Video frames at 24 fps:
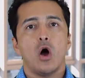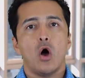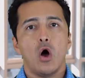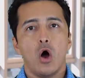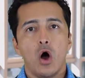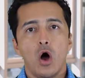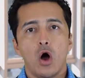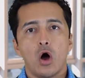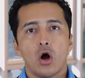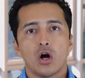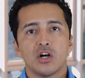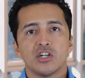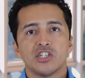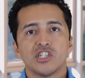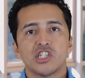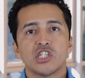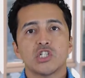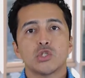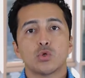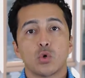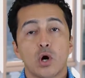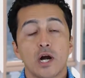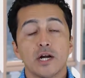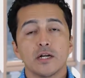are
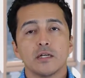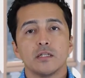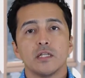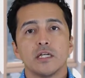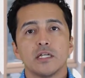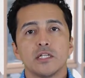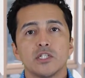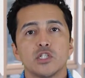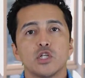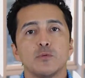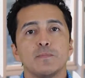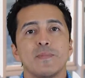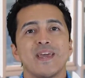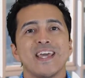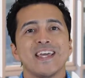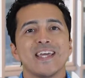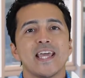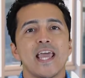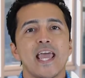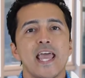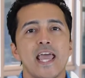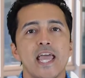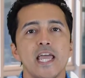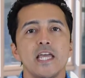struggling to
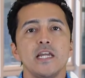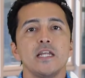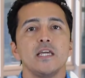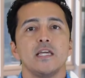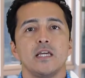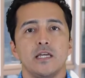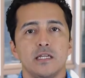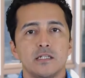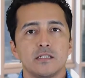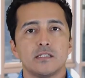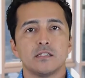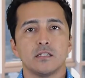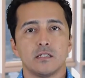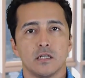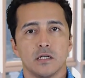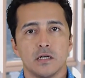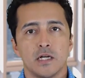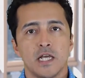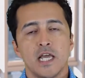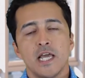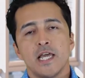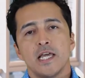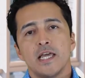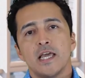make any insulin.
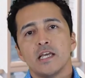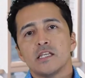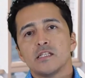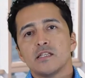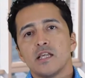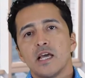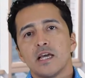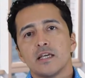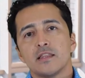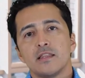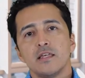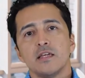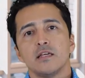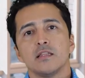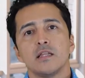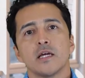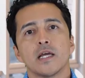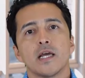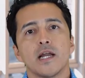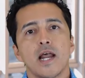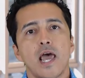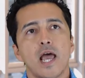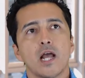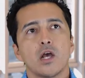It's like, think
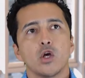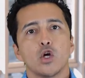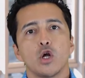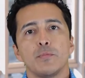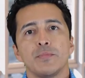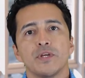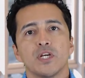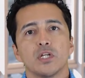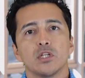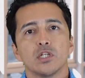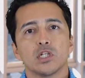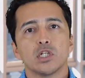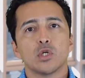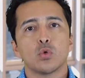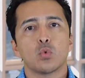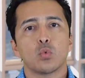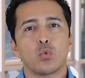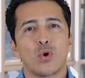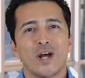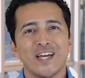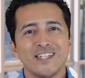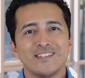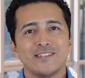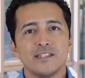like an economical
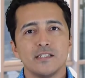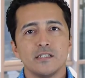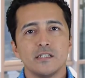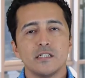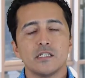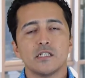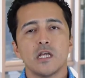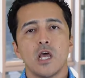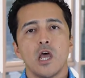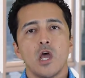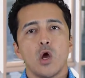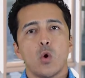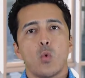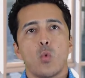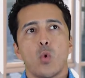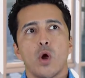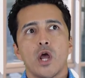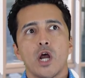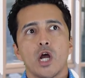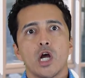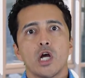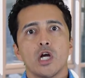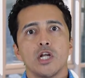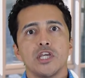crisis
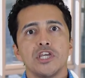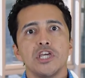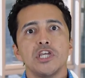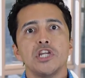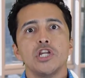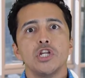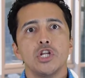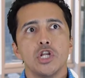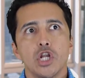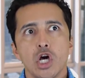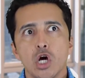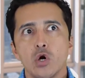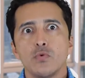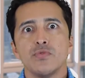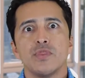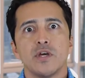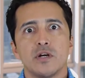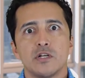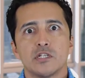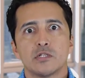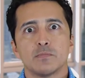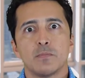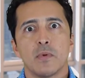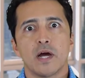where
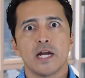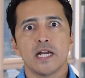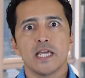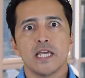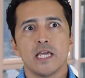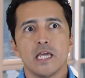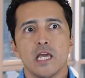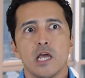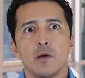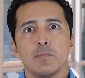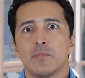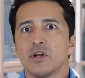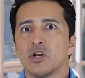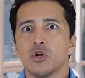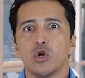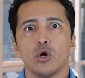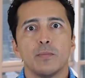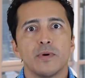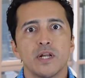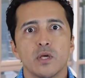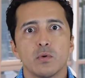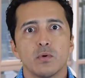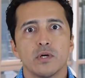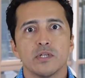there's money, but
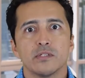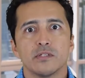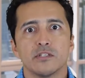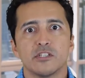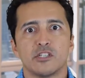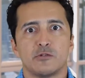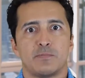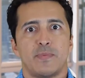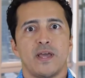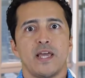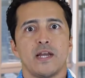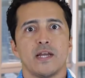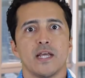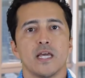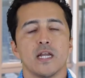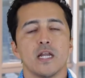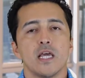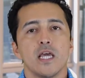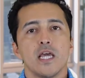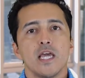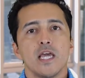nobody wants to spend it.